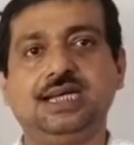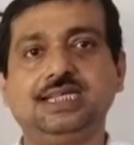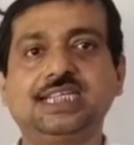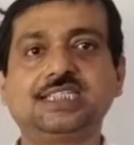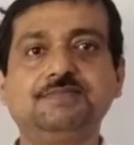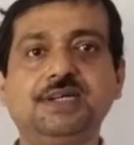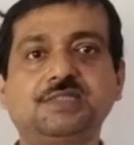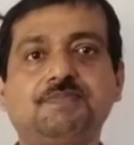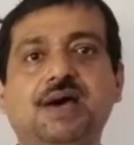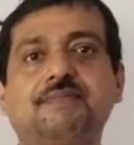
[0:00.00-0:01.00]
Shakespeare's
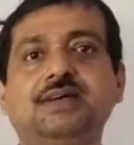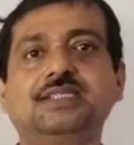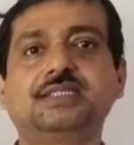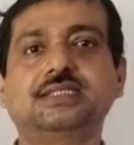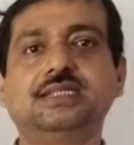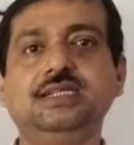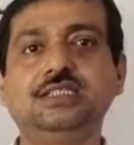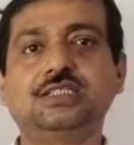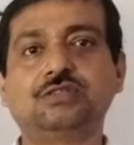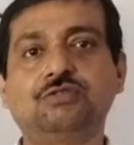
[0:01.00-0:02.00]
purpose
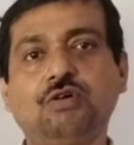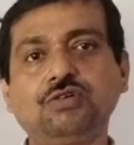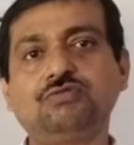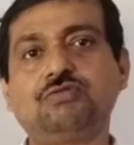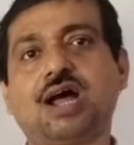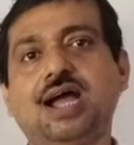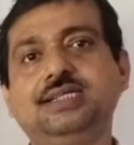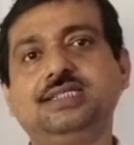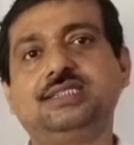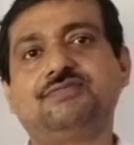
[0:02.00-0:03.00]
is not to
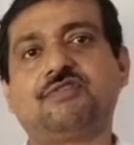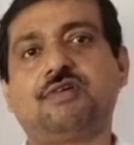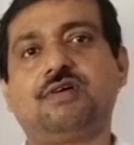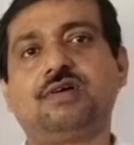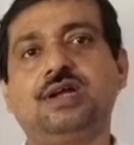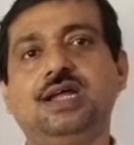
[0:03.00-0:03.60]
write it for